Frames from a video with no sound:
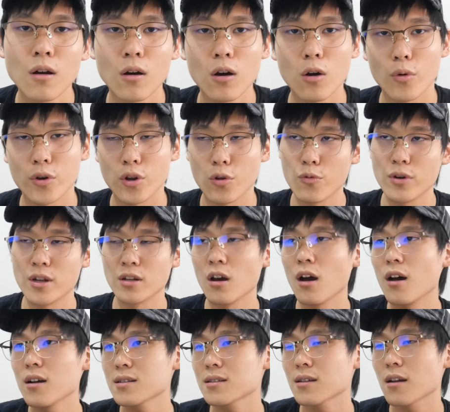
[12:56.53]
or when you win an
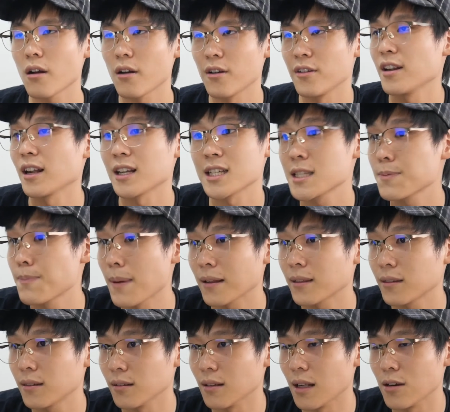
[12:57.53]
Oscar and you didn't
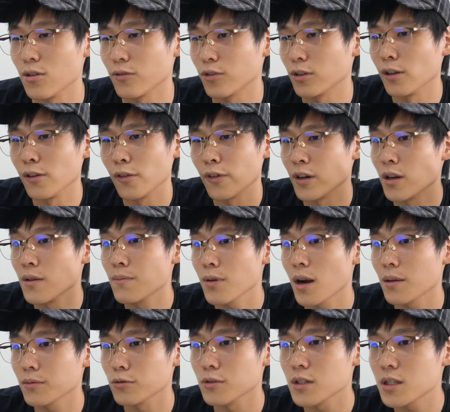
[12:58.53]
expect it, and you have to deliver an
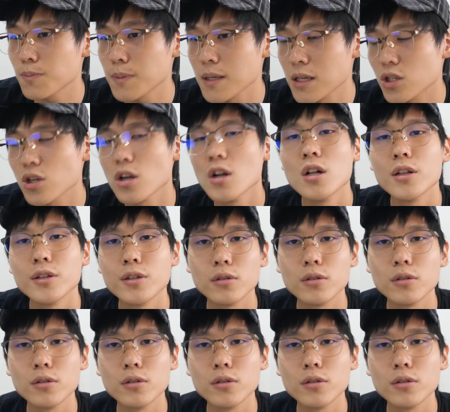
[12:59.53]
impromptu speech,